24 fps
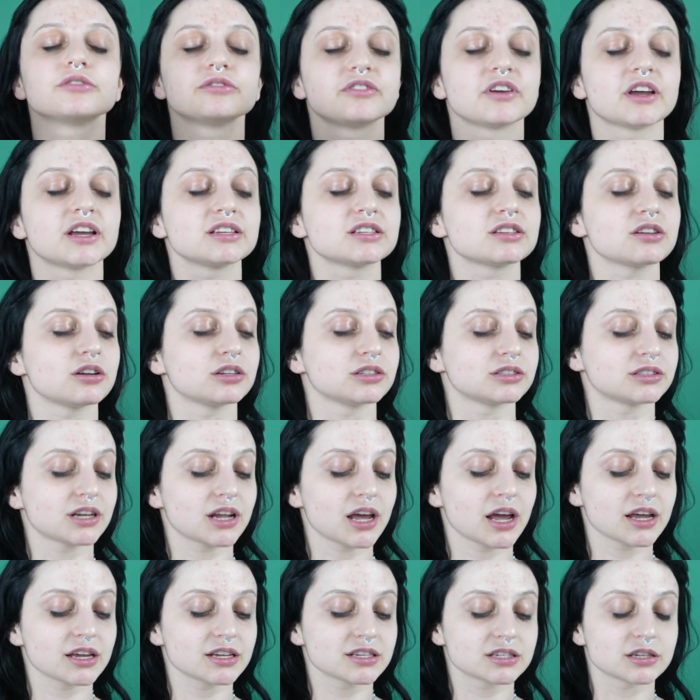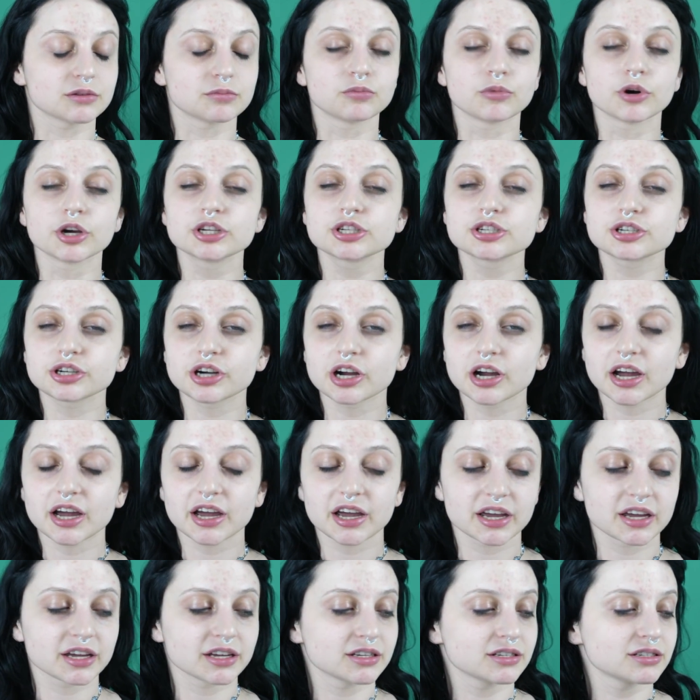your face all nice and
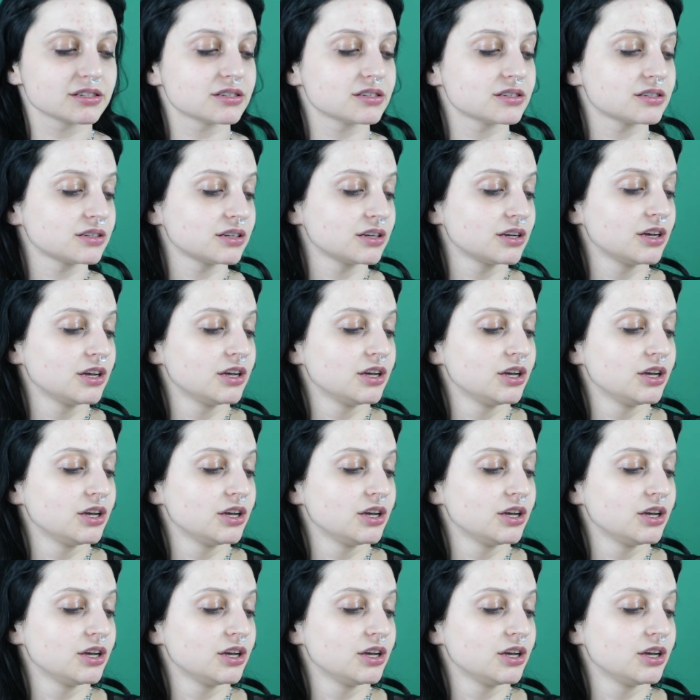moisturized.